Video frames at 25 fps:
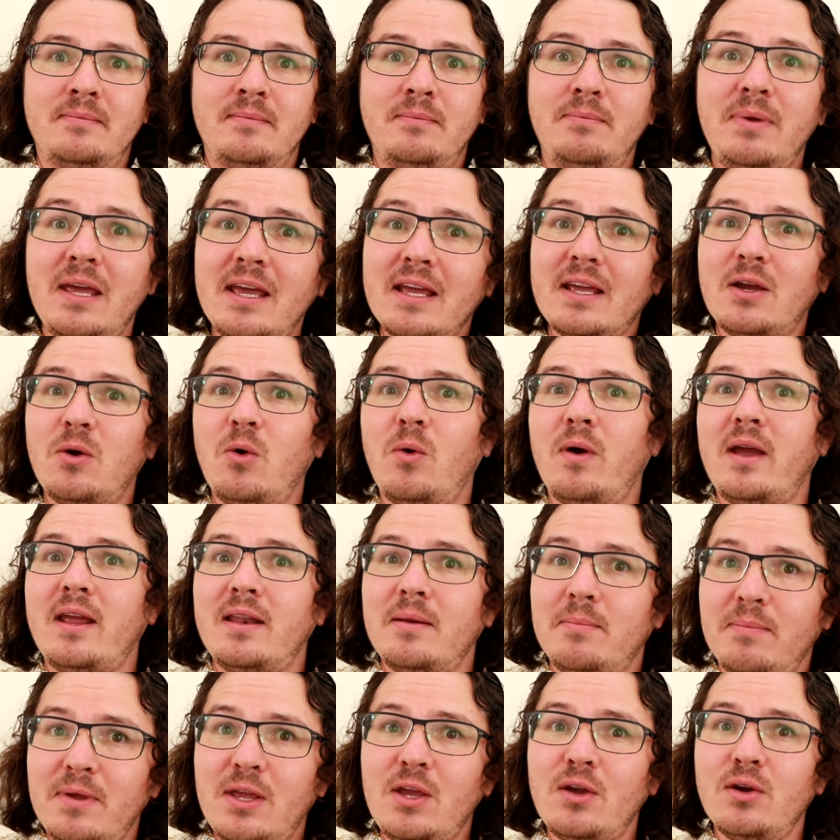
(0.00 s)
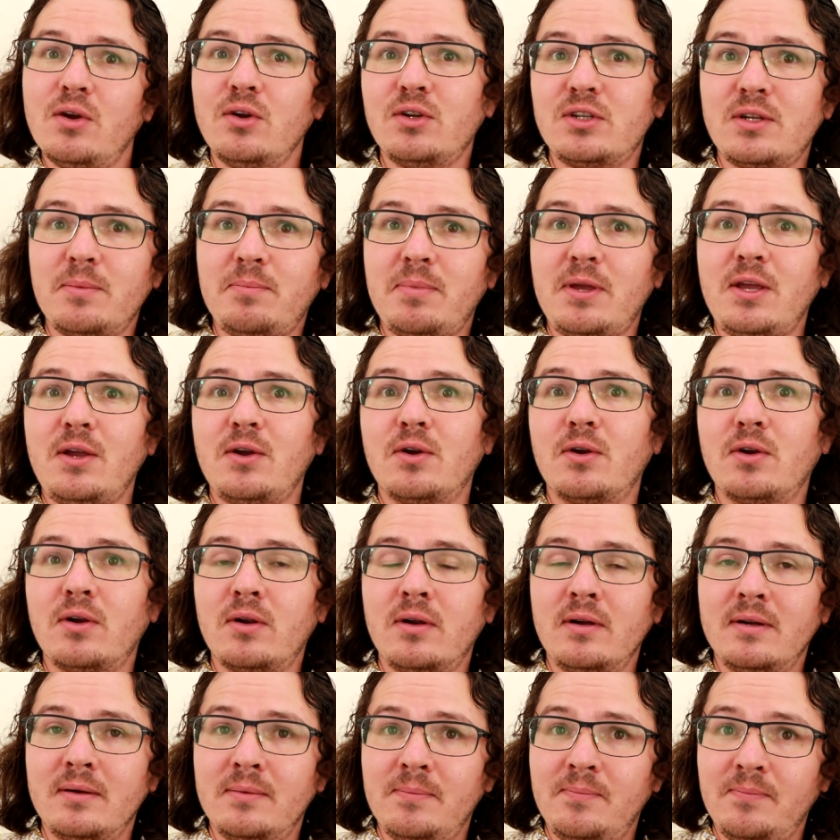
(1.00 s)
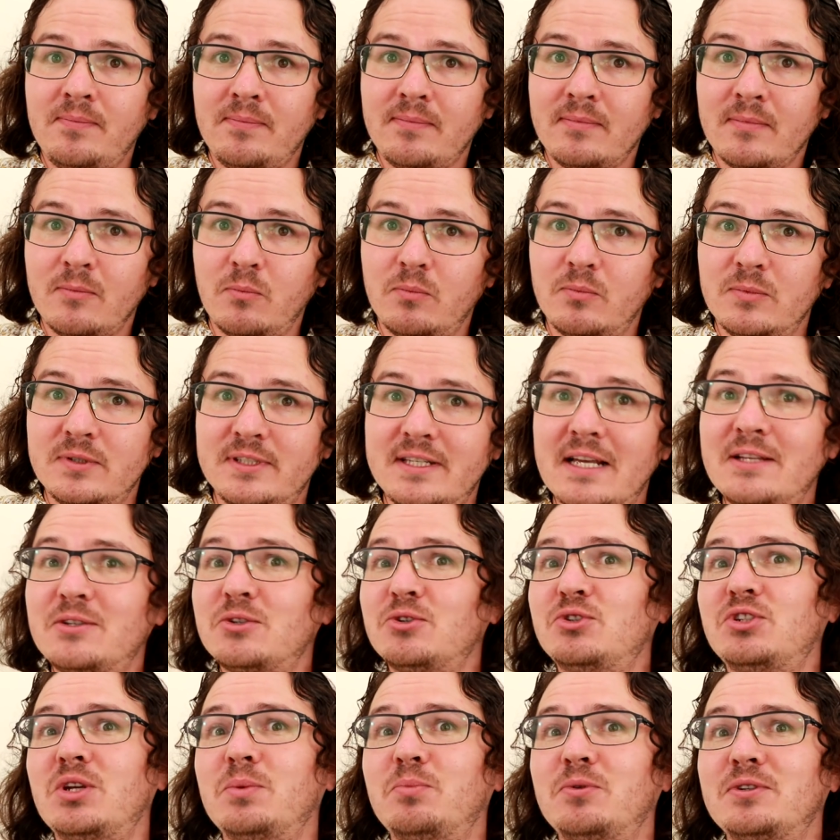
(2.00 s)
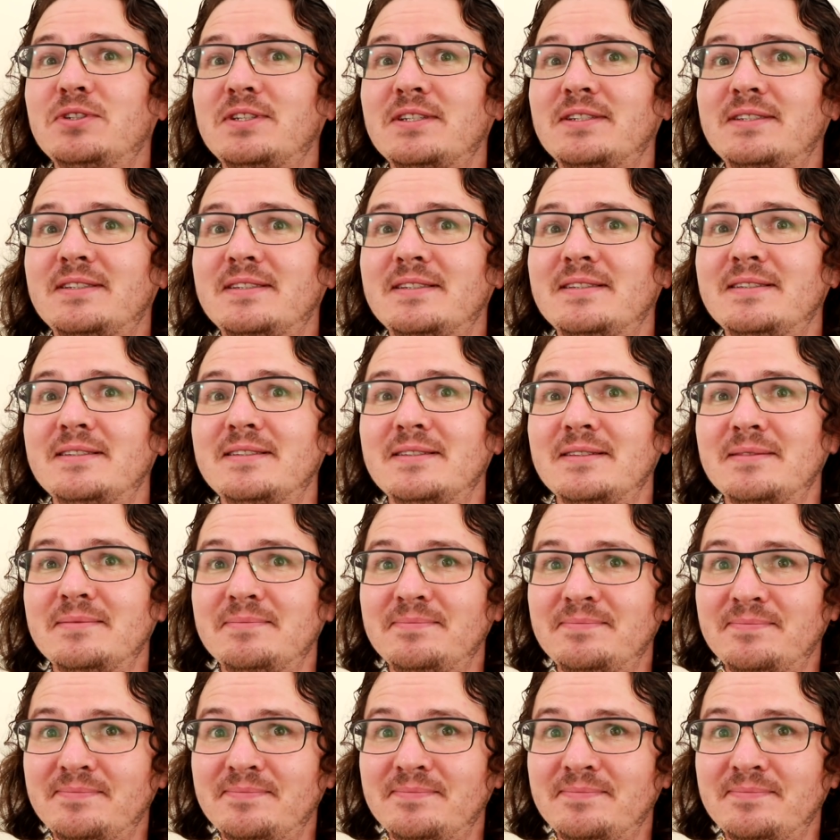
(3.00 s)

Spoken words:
Bitcoin, peer-to-peer, censorship-resistant,